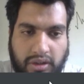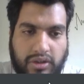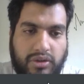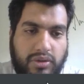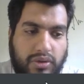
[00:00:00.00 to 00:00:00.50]

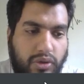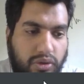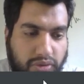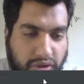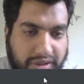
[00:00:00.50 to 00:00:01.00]
To
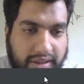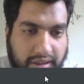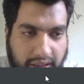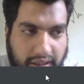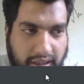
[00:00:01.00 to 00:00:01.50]
those watching
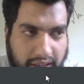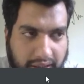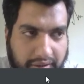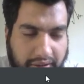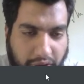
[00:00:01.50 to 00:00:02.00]

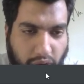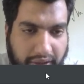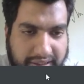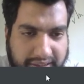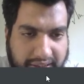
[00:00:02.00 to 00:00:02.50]

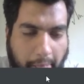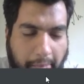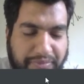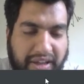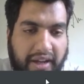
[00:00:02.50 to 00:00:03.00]
recordings,
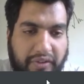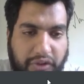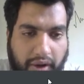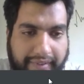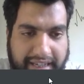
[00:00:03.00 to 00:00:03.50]
if you
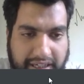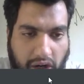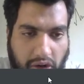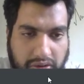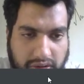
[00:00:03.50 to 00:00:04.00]
have any
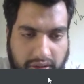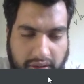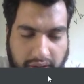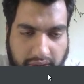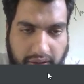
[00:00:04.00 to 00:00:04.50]
doubts,
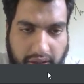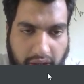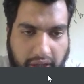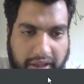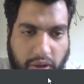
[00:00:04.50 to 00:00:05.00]

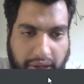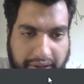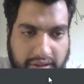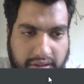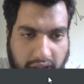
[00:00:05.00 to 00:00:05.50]
any
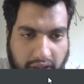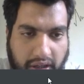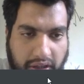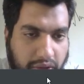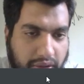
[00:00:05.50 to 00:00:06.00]
queries,
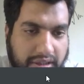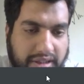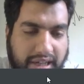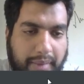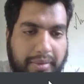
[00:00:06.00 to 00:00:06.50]
you can just
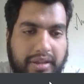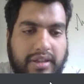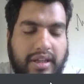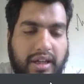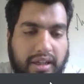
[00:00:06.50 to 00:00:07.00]
type in
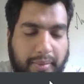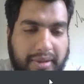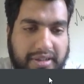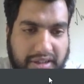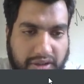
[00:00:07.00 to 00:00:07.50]
the
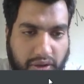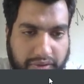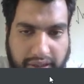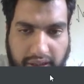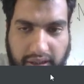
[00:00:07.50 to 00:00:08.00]
comment section of
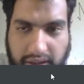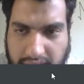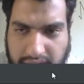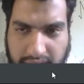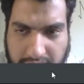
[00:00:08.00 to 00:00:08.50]
the
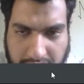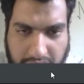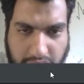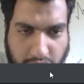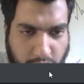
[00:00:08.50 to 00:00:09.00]

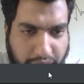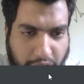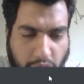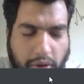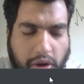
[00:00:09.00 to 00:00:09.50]
YouTube video,